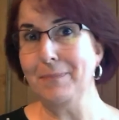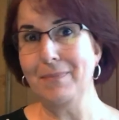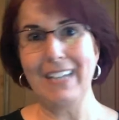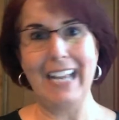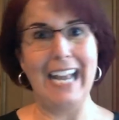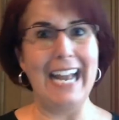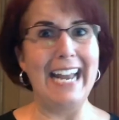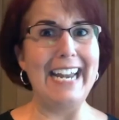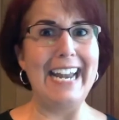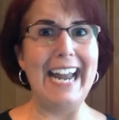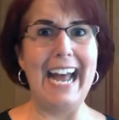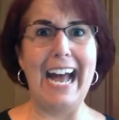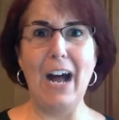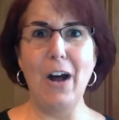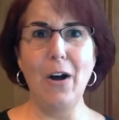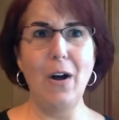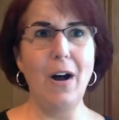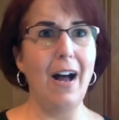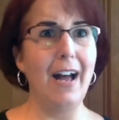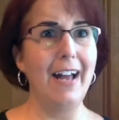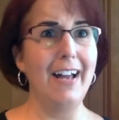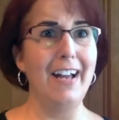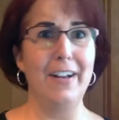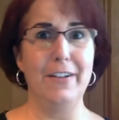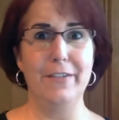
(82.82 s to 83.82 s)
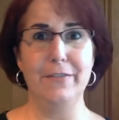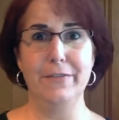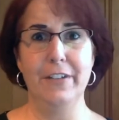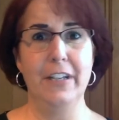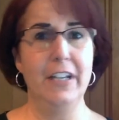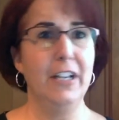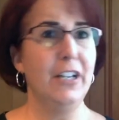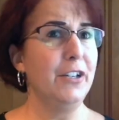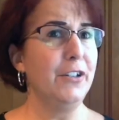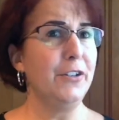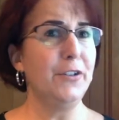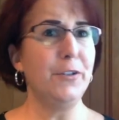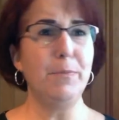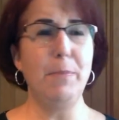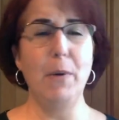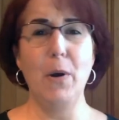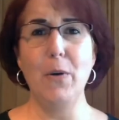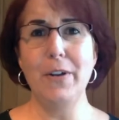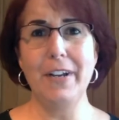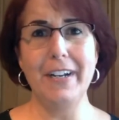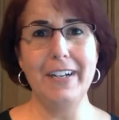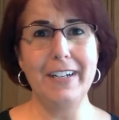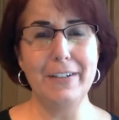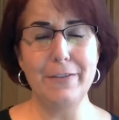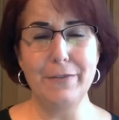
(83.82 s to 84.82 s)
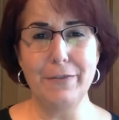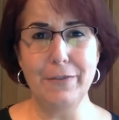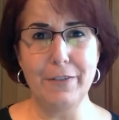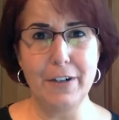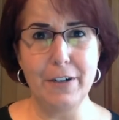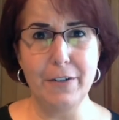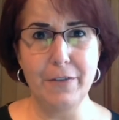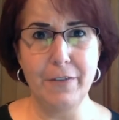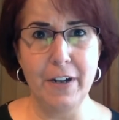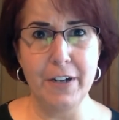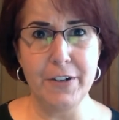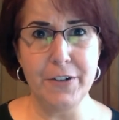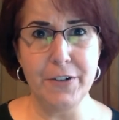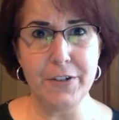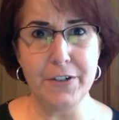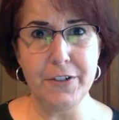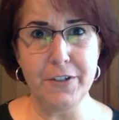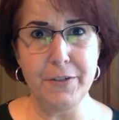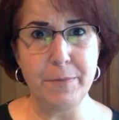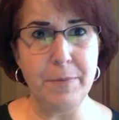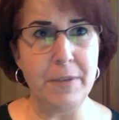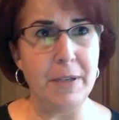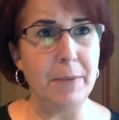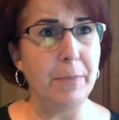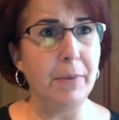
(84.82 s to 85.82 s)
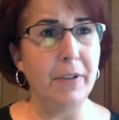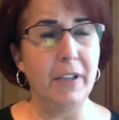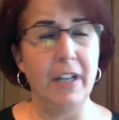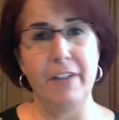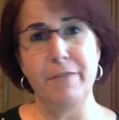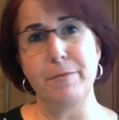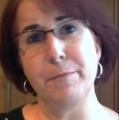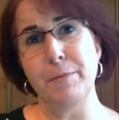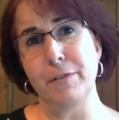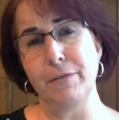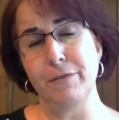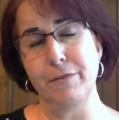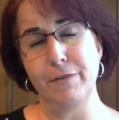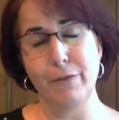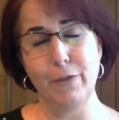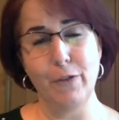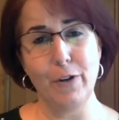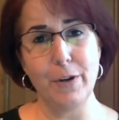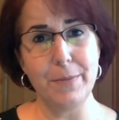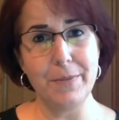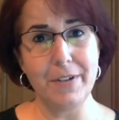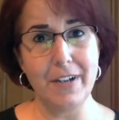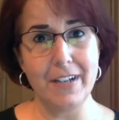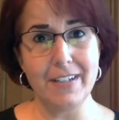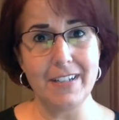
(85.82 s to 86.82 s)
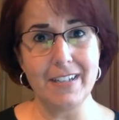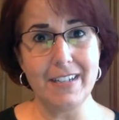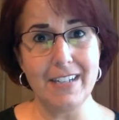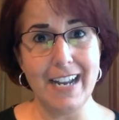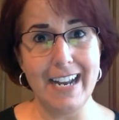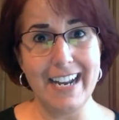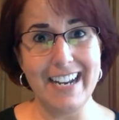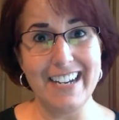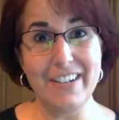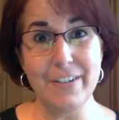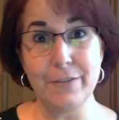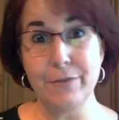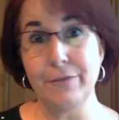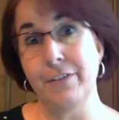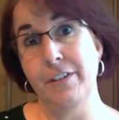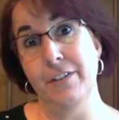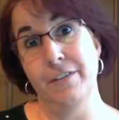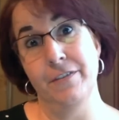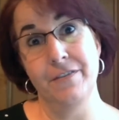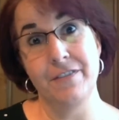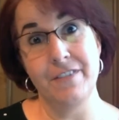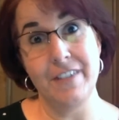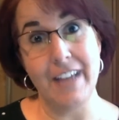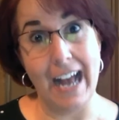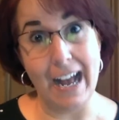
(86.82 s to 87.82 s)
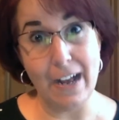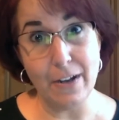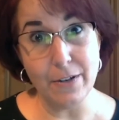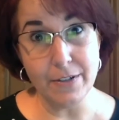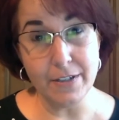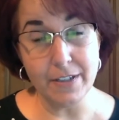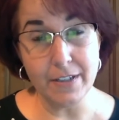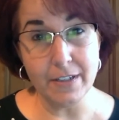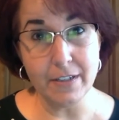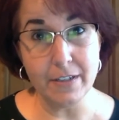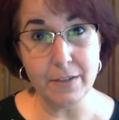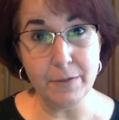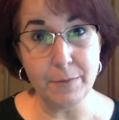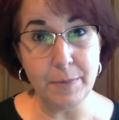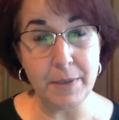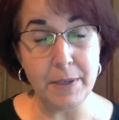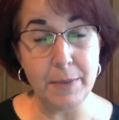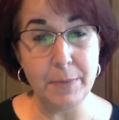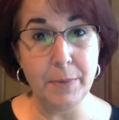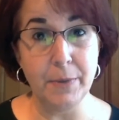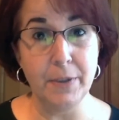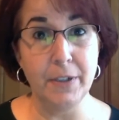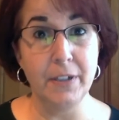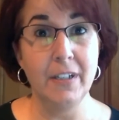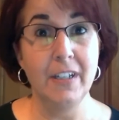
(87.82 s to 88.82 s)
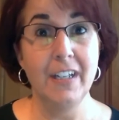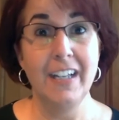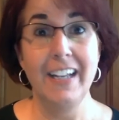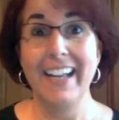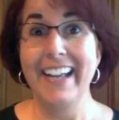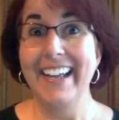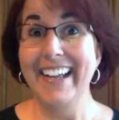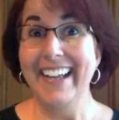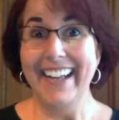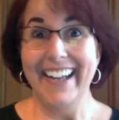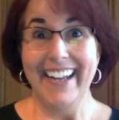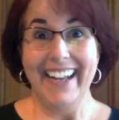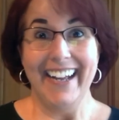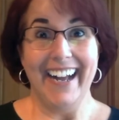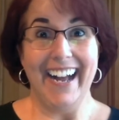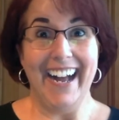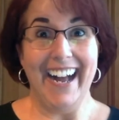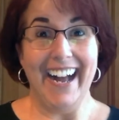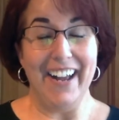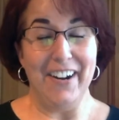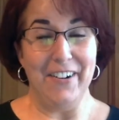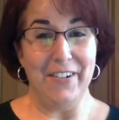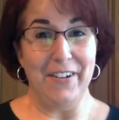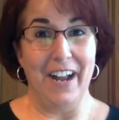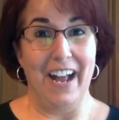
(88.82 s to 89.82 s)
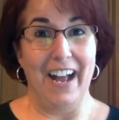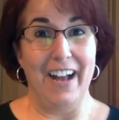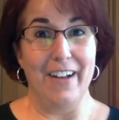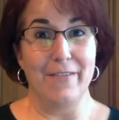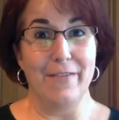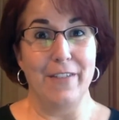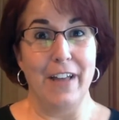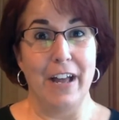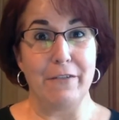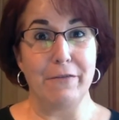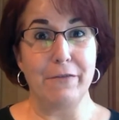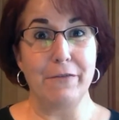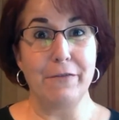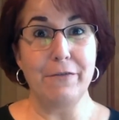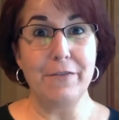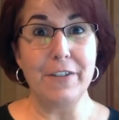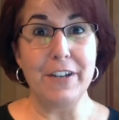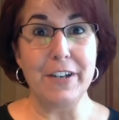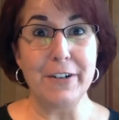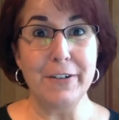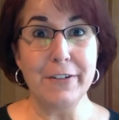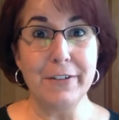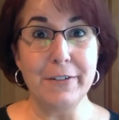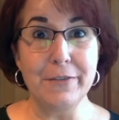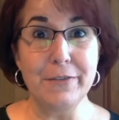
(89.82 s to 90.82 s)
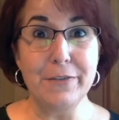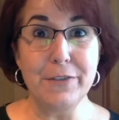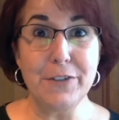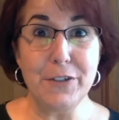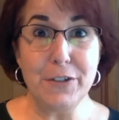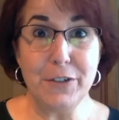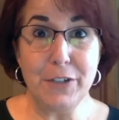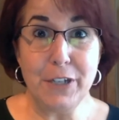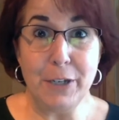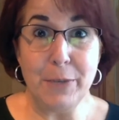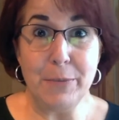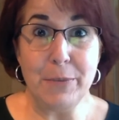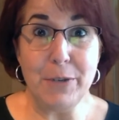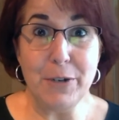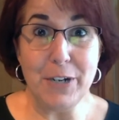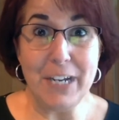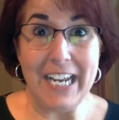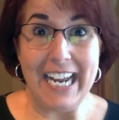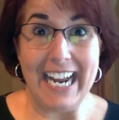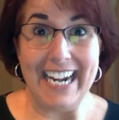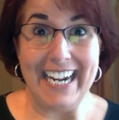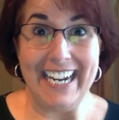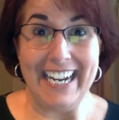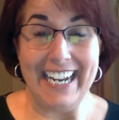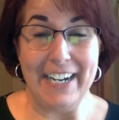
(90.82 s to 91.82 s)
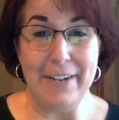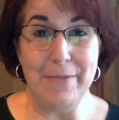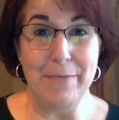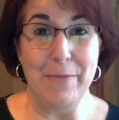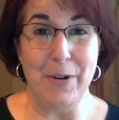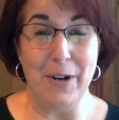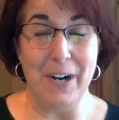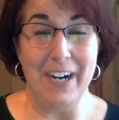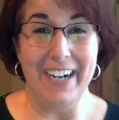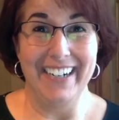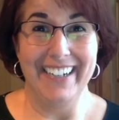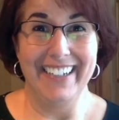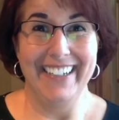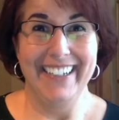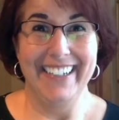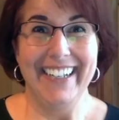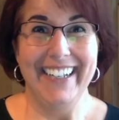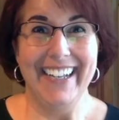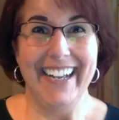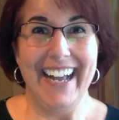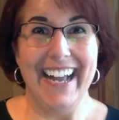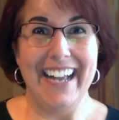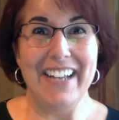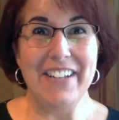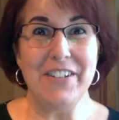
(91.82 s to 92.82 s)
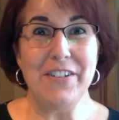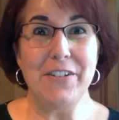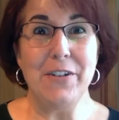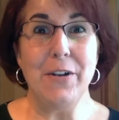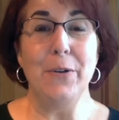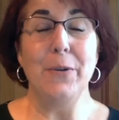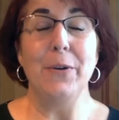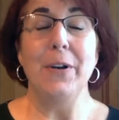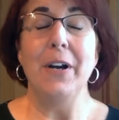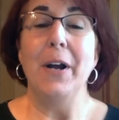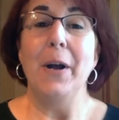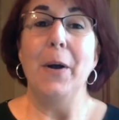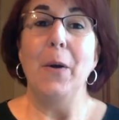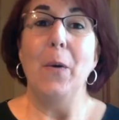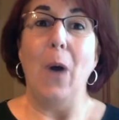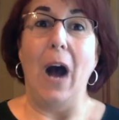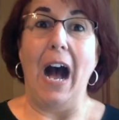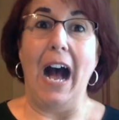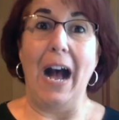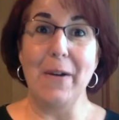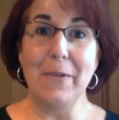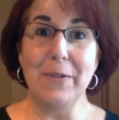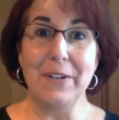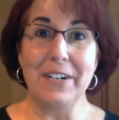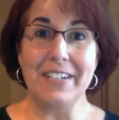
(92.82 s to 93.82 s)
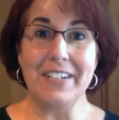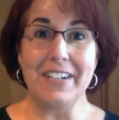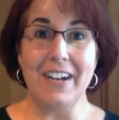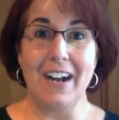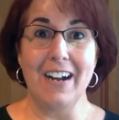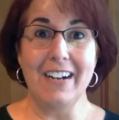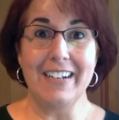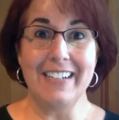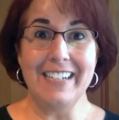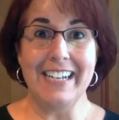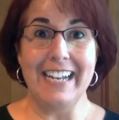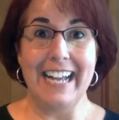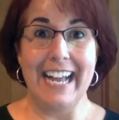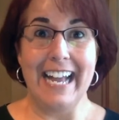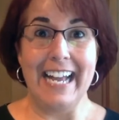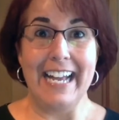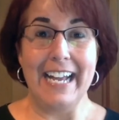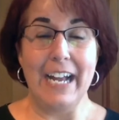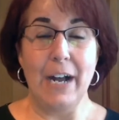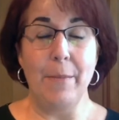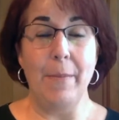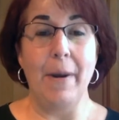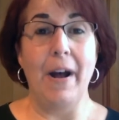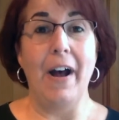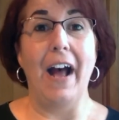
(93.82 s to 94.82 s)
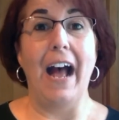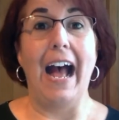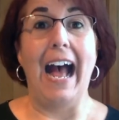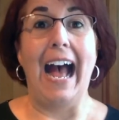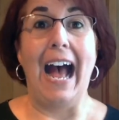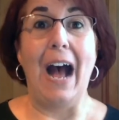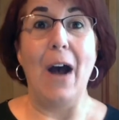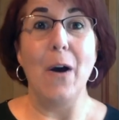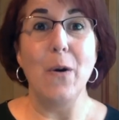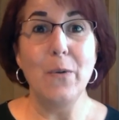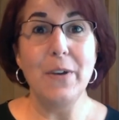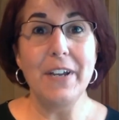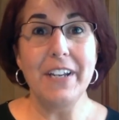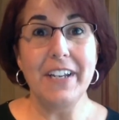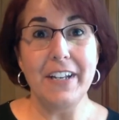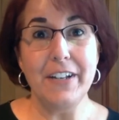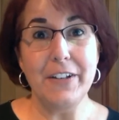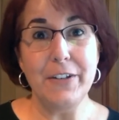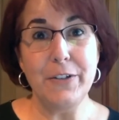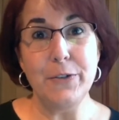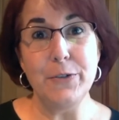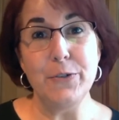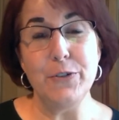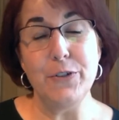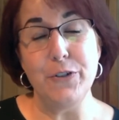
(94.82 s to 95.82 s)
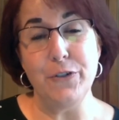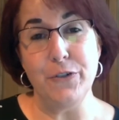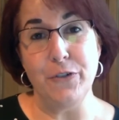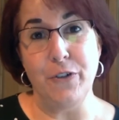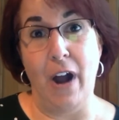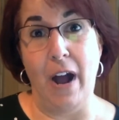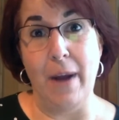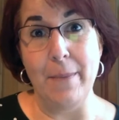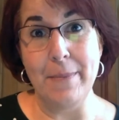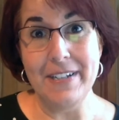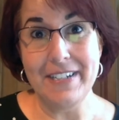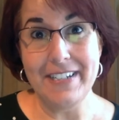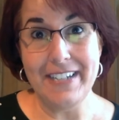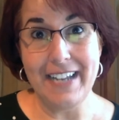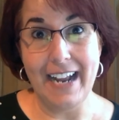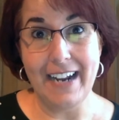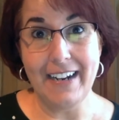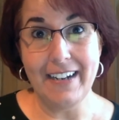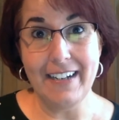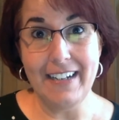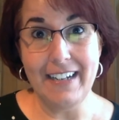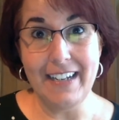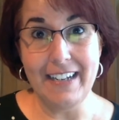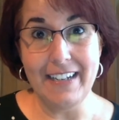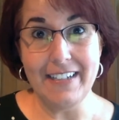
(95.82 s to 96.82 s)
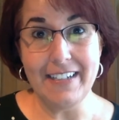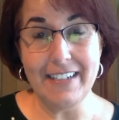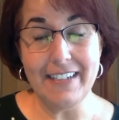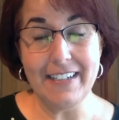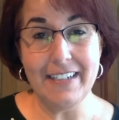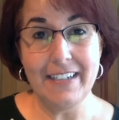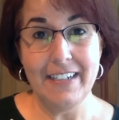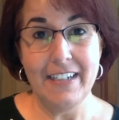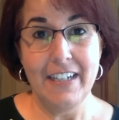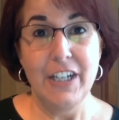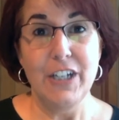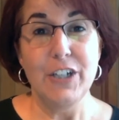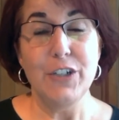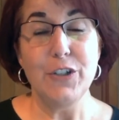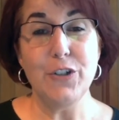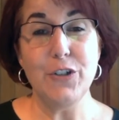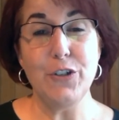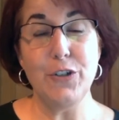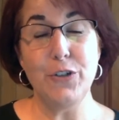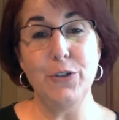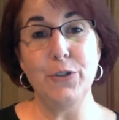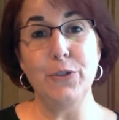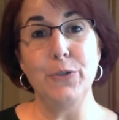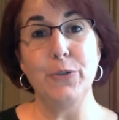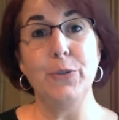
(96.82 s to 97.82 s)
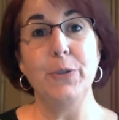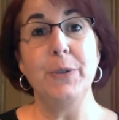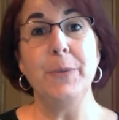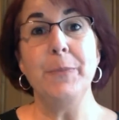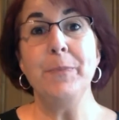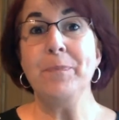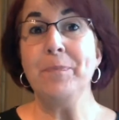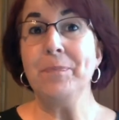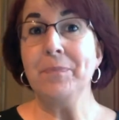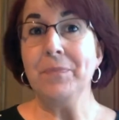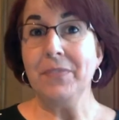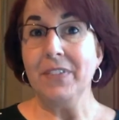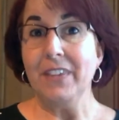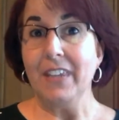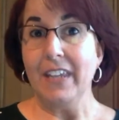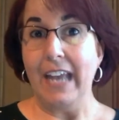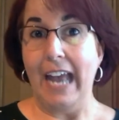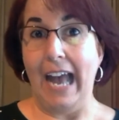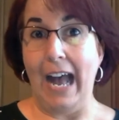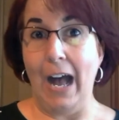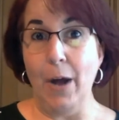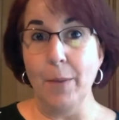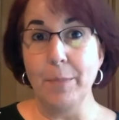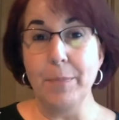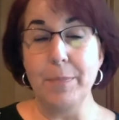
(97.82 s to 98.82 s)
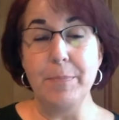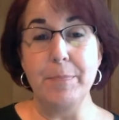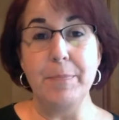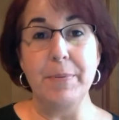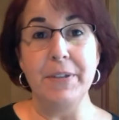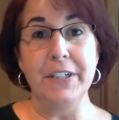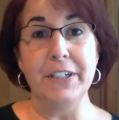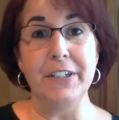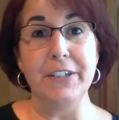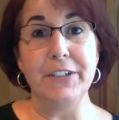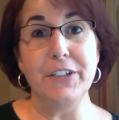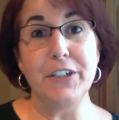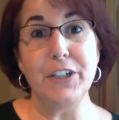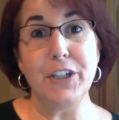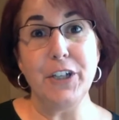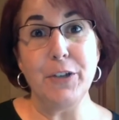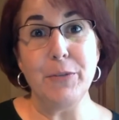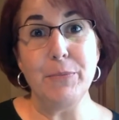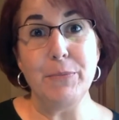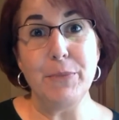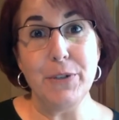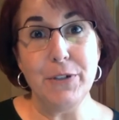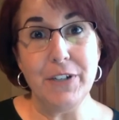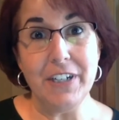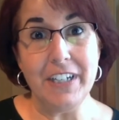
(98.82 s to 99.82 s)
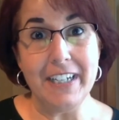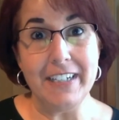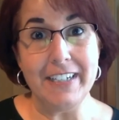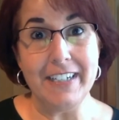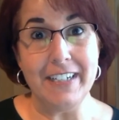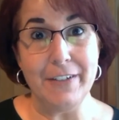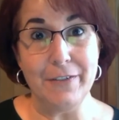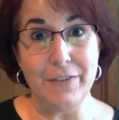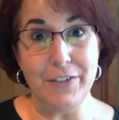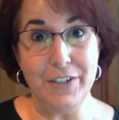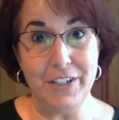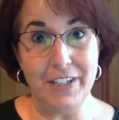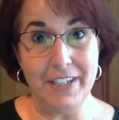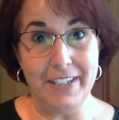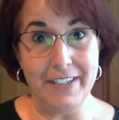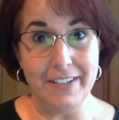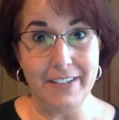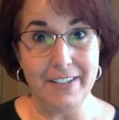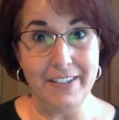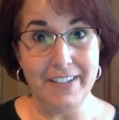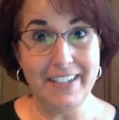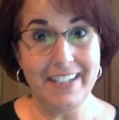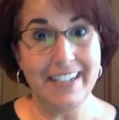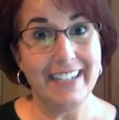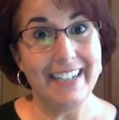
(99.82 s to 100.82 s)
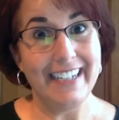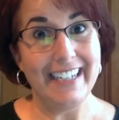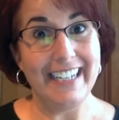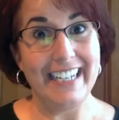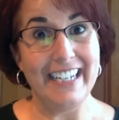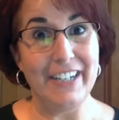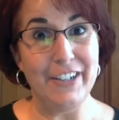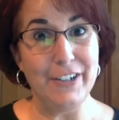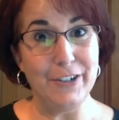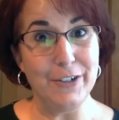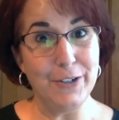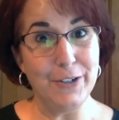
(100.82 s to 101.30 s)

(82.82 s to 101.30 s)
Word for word: And now I have spoken in front of hundreds of people, I've performed on stage in front of thousands of people. I don't have that fear of communicating anymore. And so I want to talk today about how we can use drama techniques to help build communicative skills in your